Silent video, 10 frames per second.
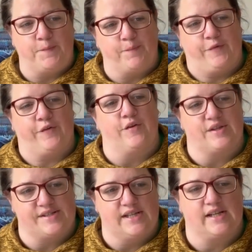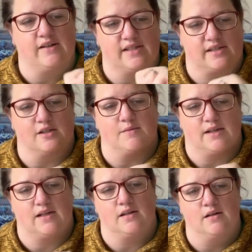So the Singer is going to
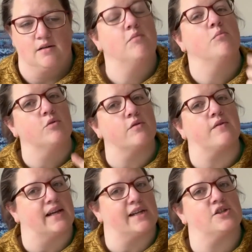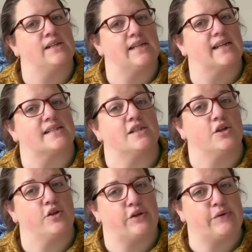be more of an actually
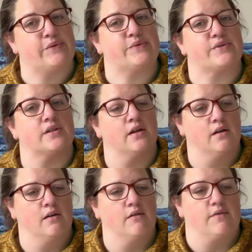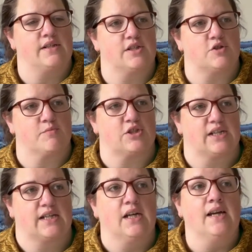getting used vintage
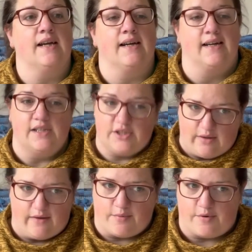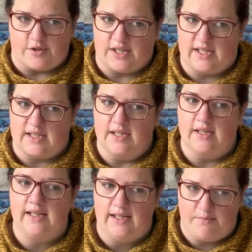machine. I do have a project
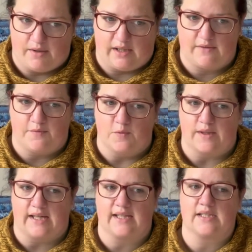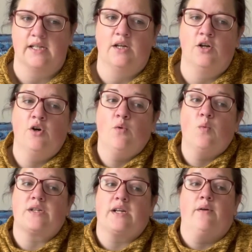in mind for that,
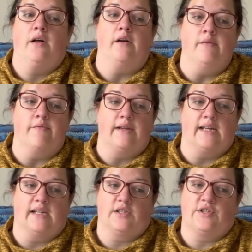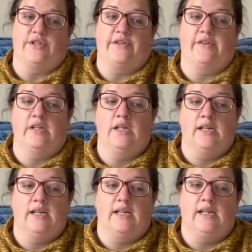which I will hopefully get to
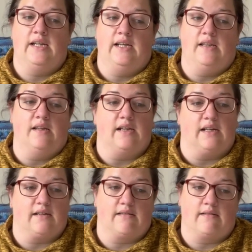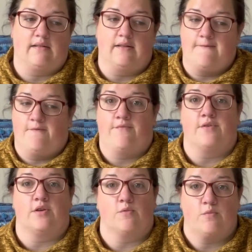in the next
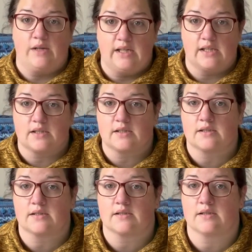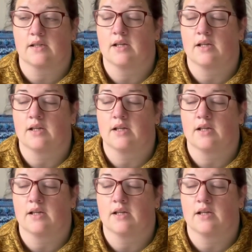few weeks.